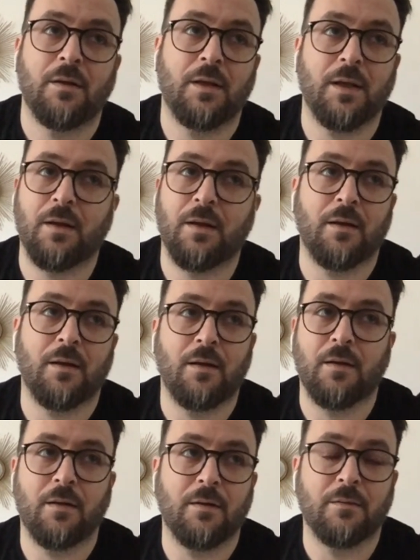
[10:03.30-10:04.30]

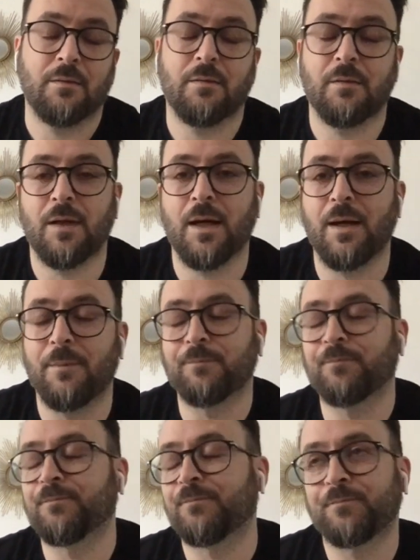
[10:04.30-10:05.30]
uh,
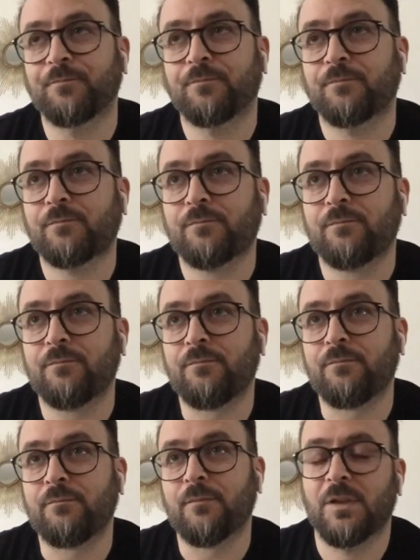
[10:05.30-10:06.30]
um,
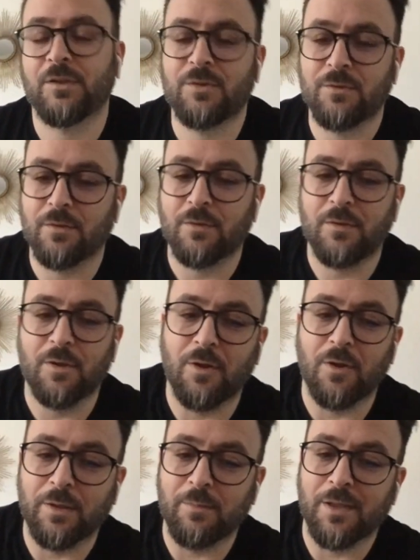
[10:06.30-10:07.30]
hold
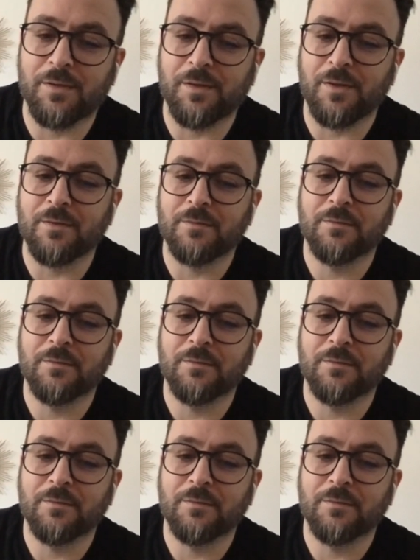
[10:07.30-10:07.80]
on, give me a second.